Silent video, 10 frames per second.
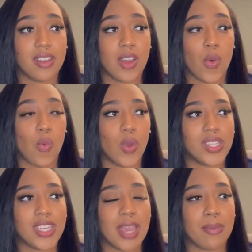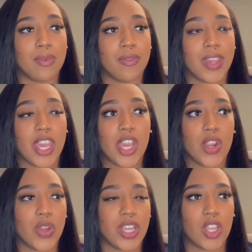What type of
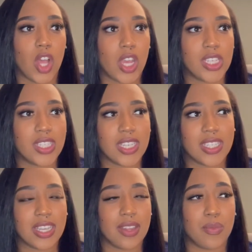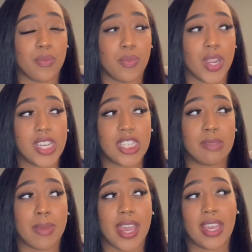hearing loss? Is it
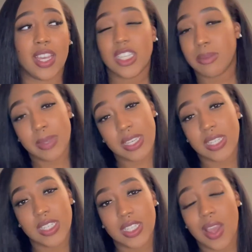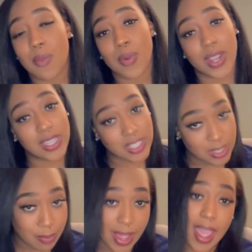presbycuspis,
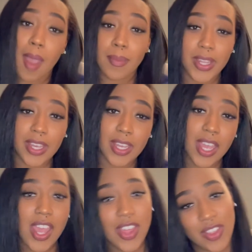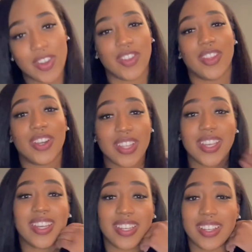presbyopnia? They're literally
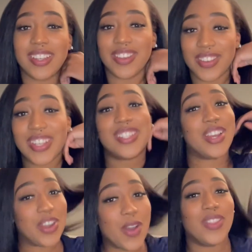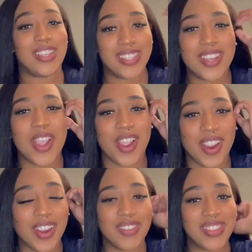you need to know these terms.